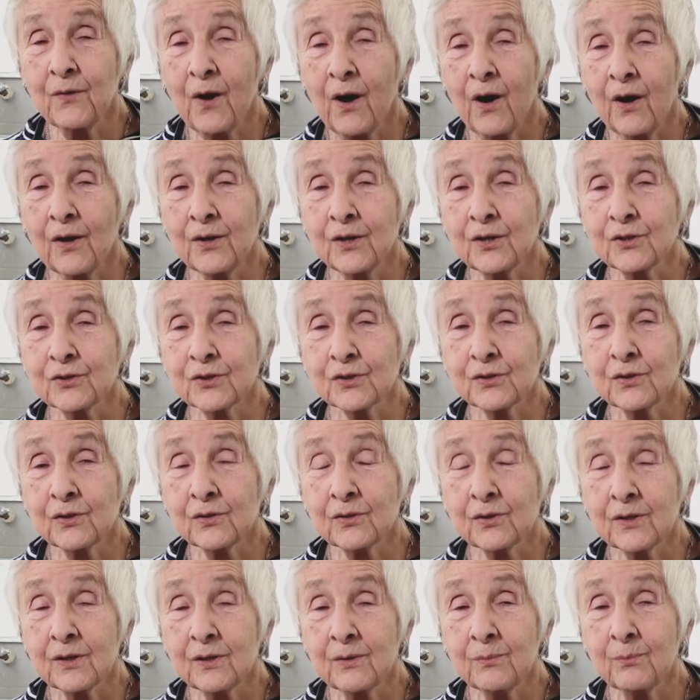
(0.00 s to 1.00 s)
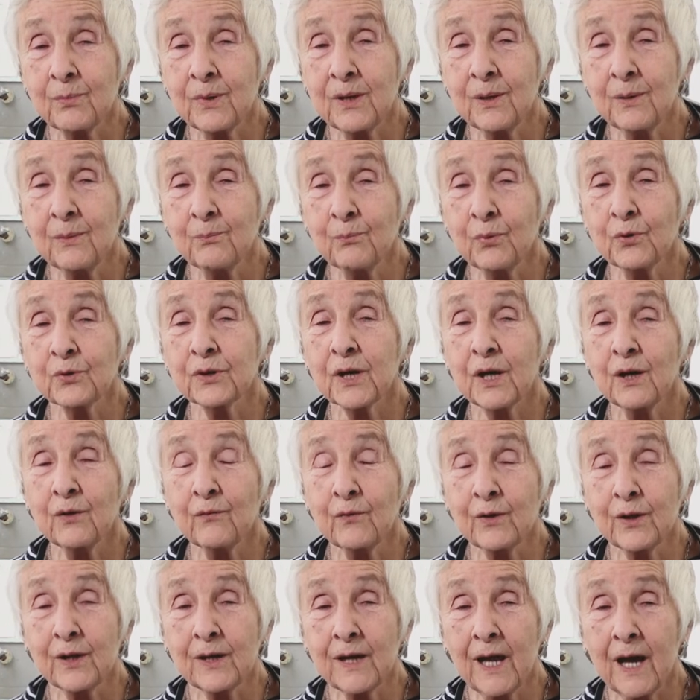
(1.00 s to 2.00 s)
varnish that can be put
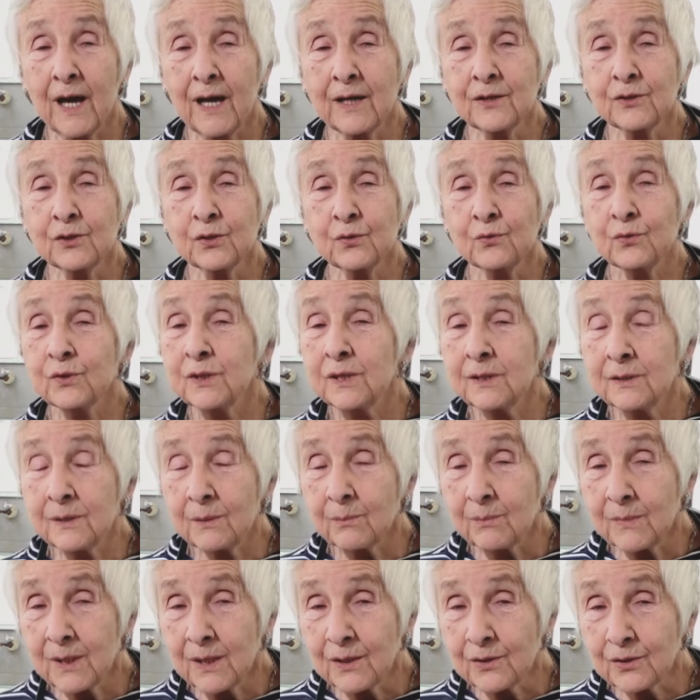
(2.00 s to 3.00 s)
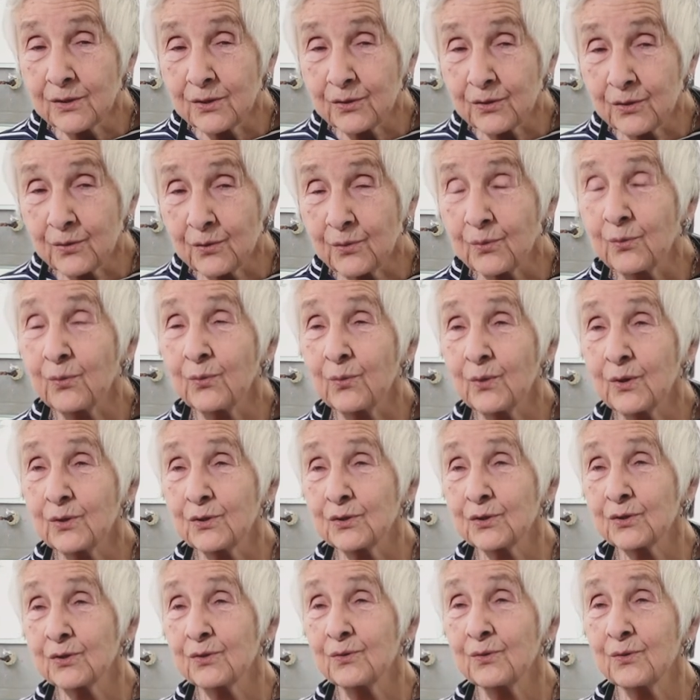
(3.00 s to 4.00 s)
over the lines you didn't mean to do,
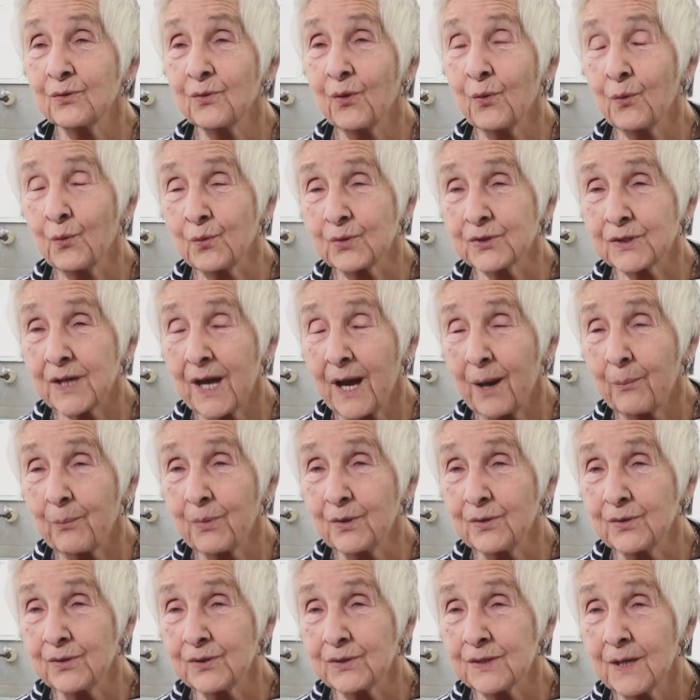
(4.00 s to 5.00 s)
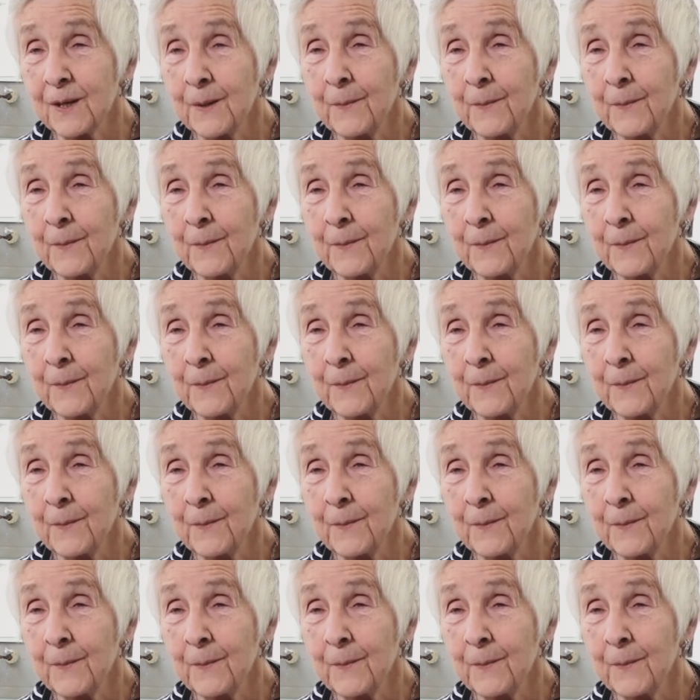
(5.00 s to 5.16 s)
which always happens.